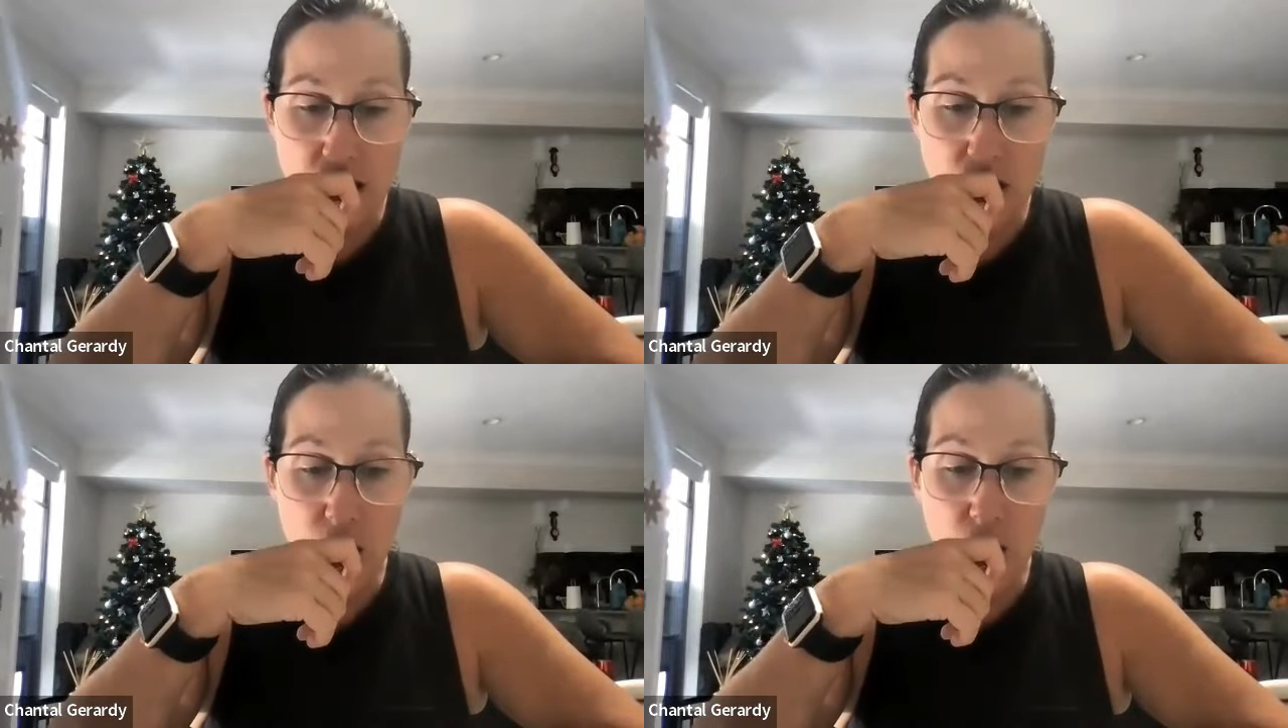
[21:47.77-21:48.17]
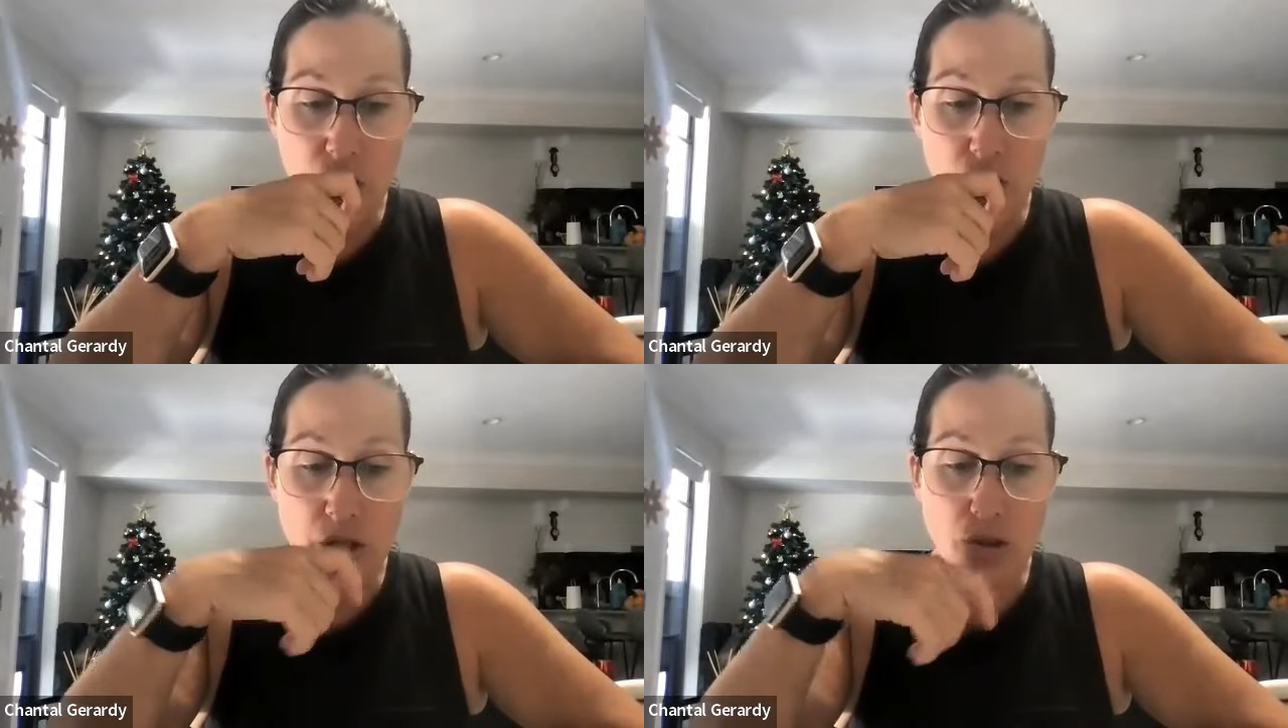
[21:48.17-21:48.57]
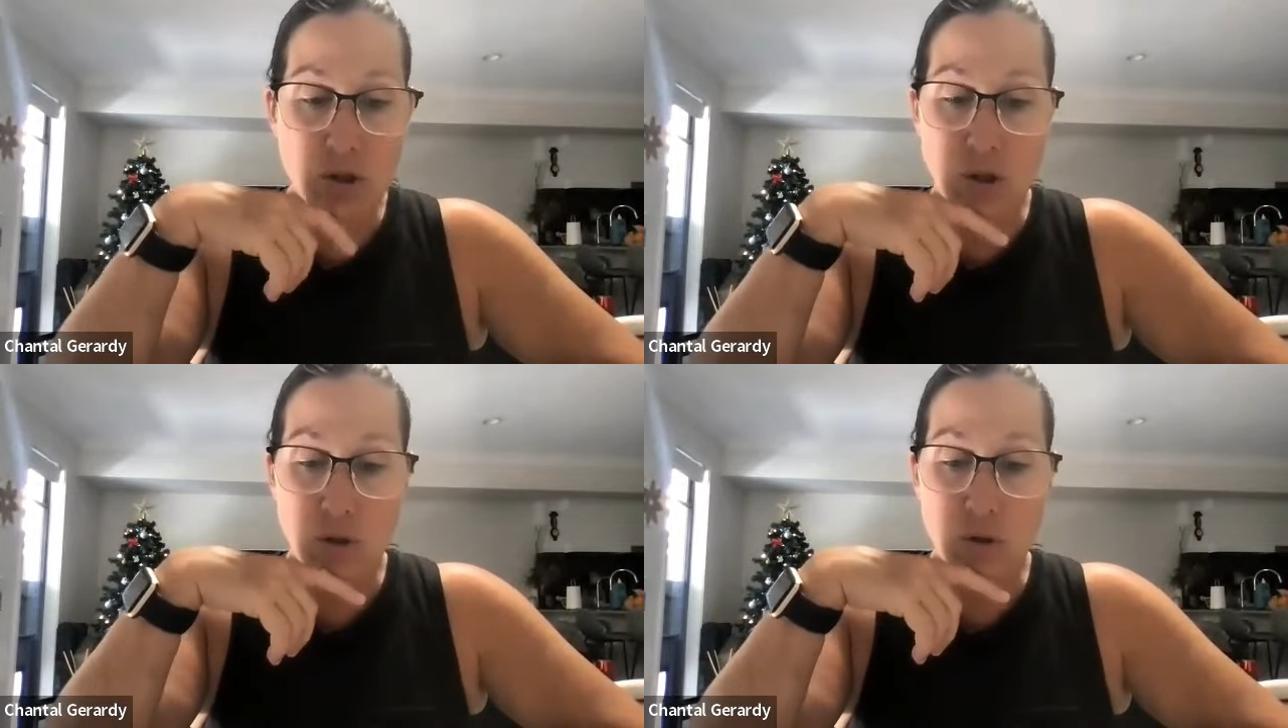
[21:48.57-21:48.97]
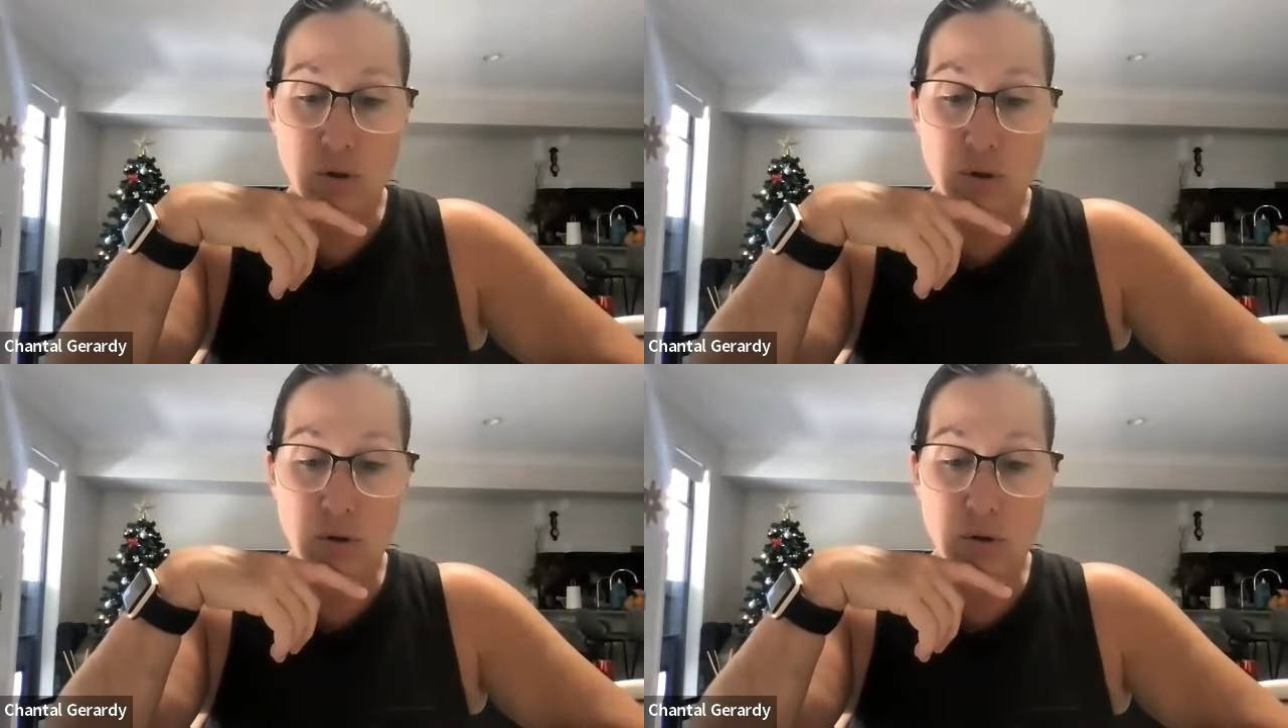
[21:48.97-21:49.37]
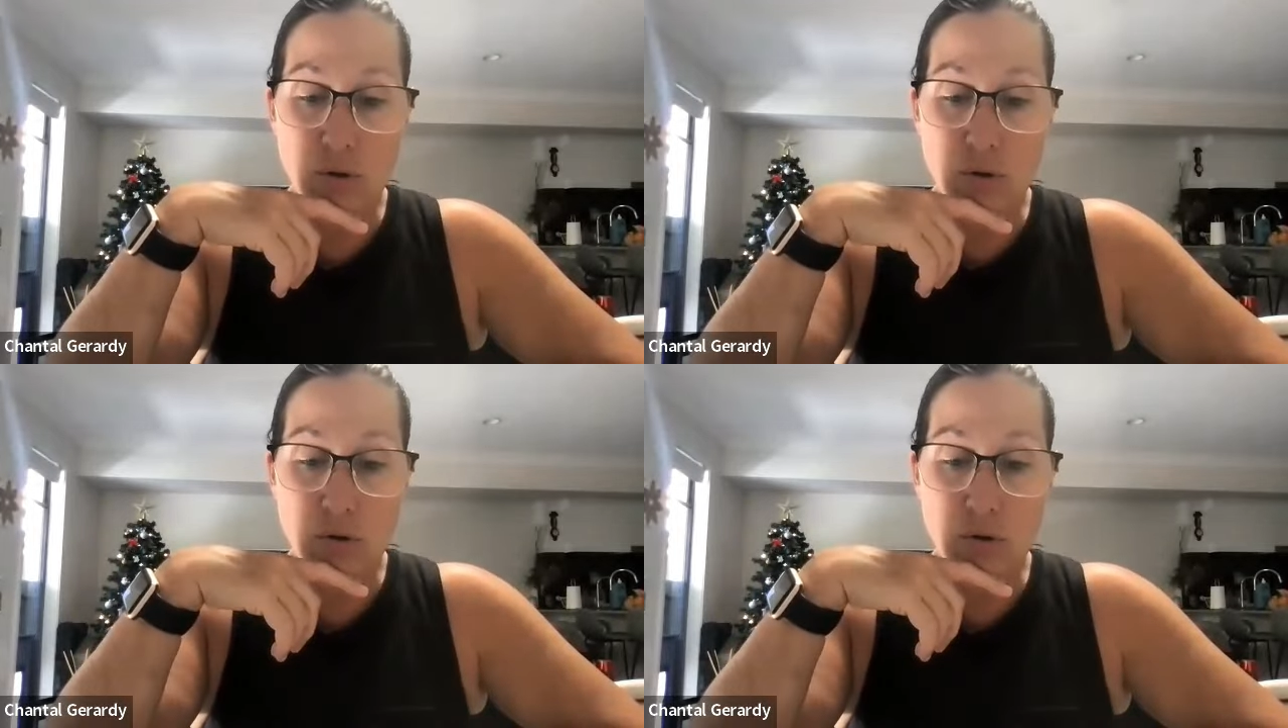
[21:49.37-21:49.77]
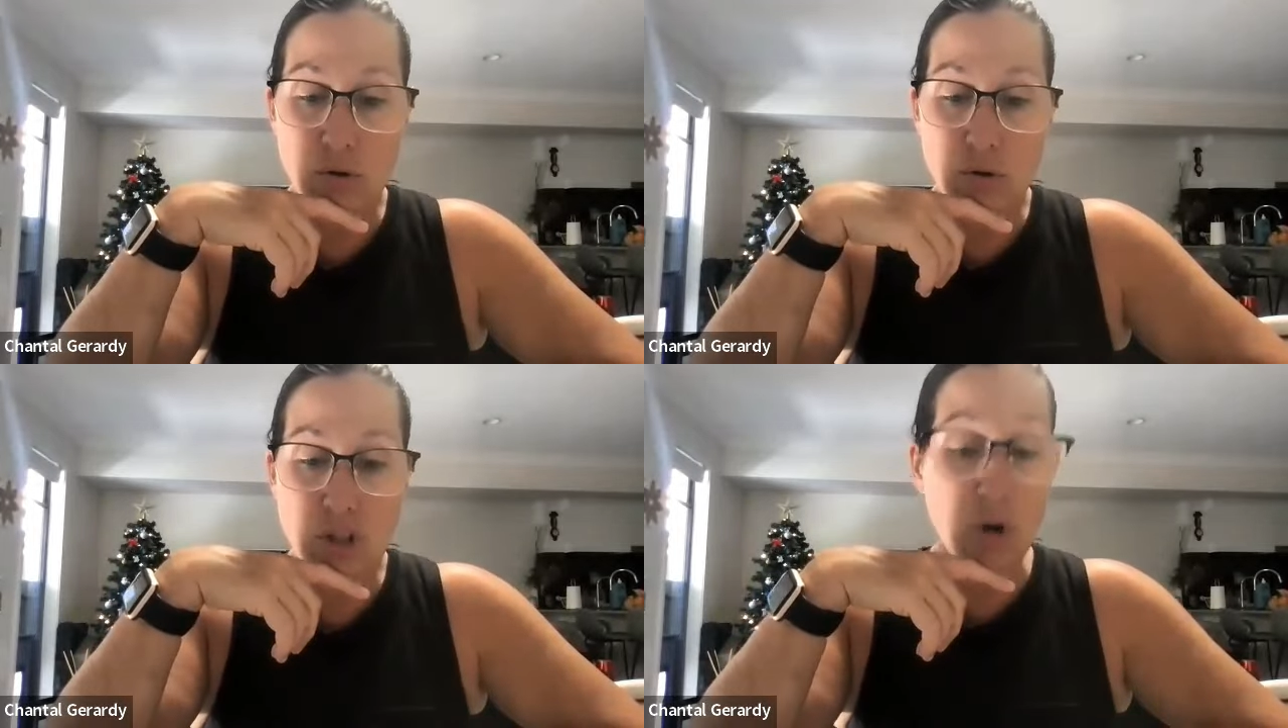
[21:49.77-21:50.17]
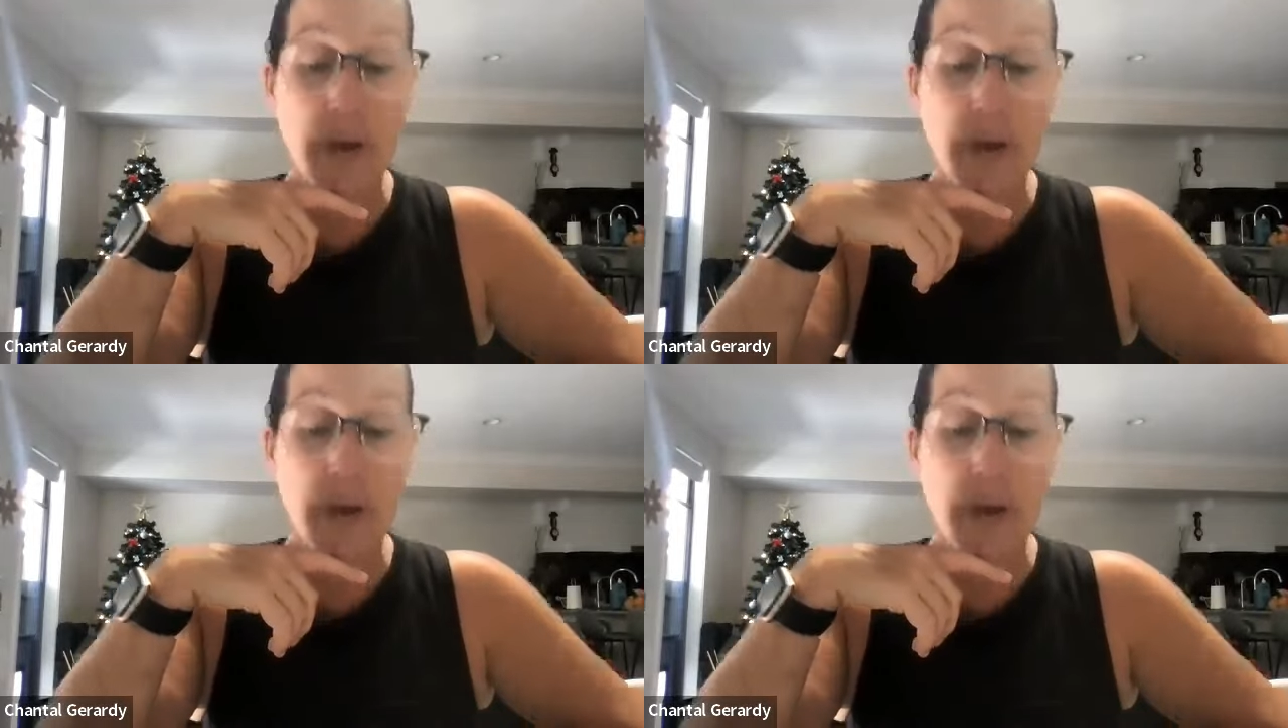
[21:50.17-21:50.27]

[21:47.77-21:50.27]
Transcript: go to